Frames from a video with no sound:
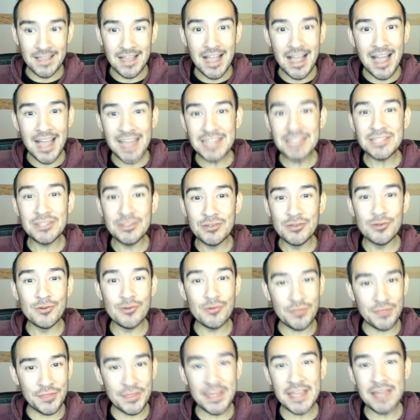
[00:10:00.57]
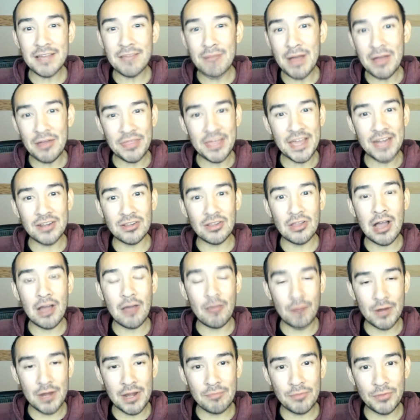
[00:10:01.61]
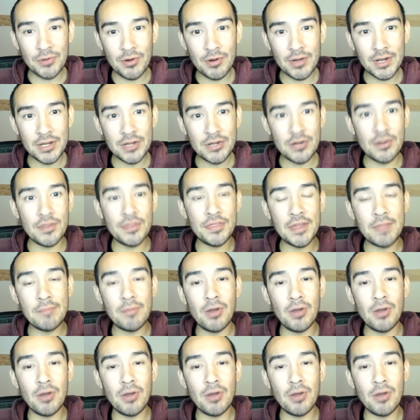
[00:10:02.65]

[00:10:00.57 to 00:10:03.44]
I do think about that a lot when I'm throwing a urethane